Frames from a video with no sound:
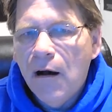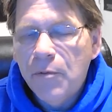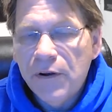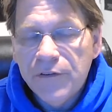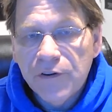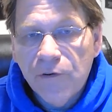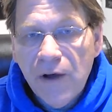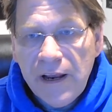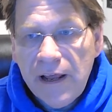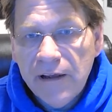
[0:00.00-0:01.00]
But it's a
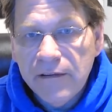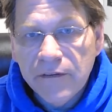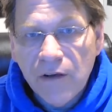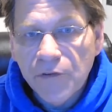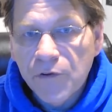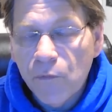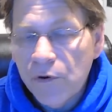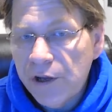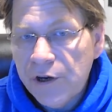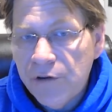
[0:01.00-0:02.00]
great hit. It's also a
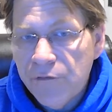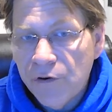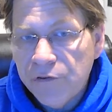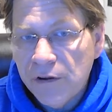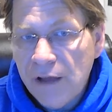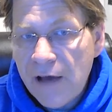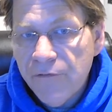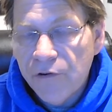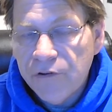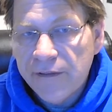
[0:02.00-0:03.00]
really good version, live
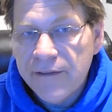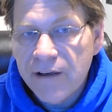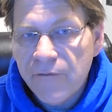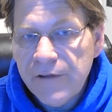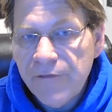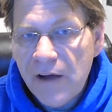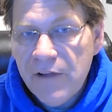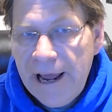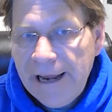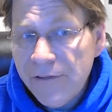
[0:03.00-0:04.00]
version on the 75 to
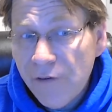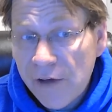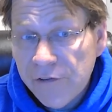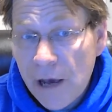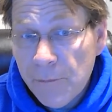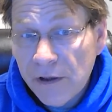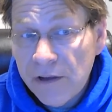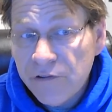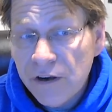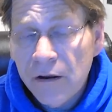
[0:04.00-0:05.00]
85
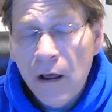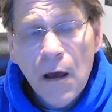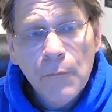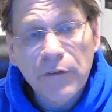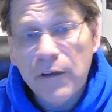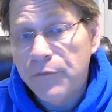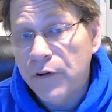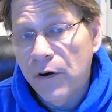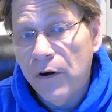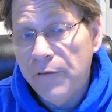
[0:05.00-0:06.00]
compilation. Plus, I'm
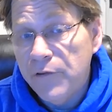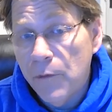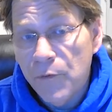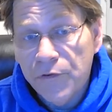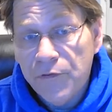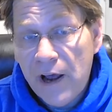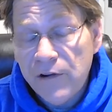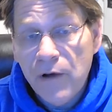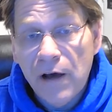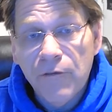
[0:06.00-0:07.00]
sure if you're a Bruce fan,
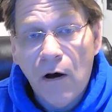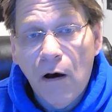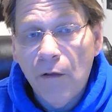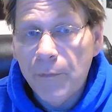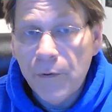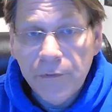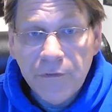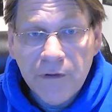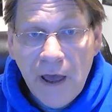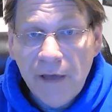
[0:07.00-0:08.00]
you have all the
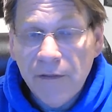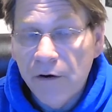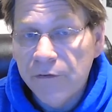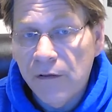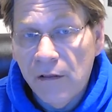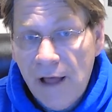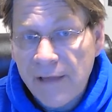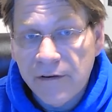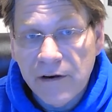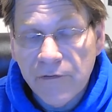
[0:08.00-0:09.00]
boots, and there's
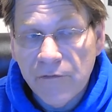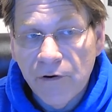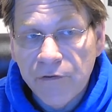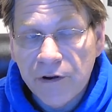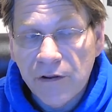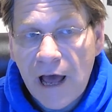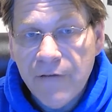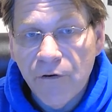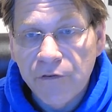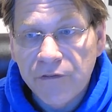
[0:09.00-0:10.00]
lots of different live
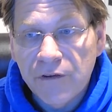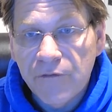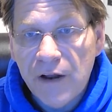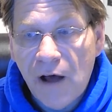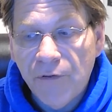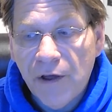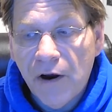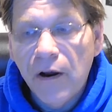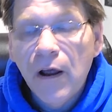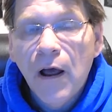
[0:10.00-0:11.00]
versions of it out
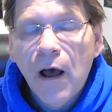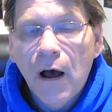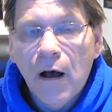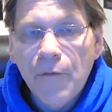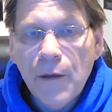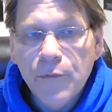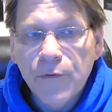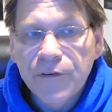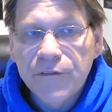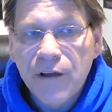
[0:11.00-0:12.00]
there that
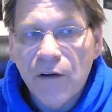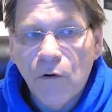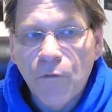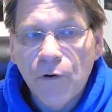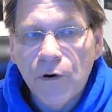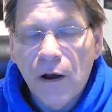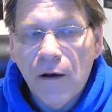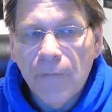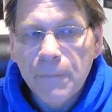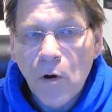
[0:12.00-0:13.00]
Bruce has done
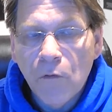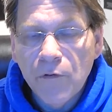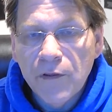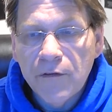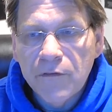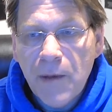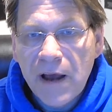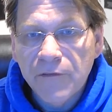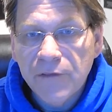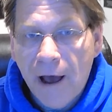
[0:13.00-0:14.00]
over the span
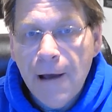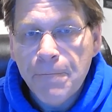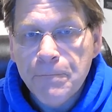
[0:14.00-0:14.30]
of time.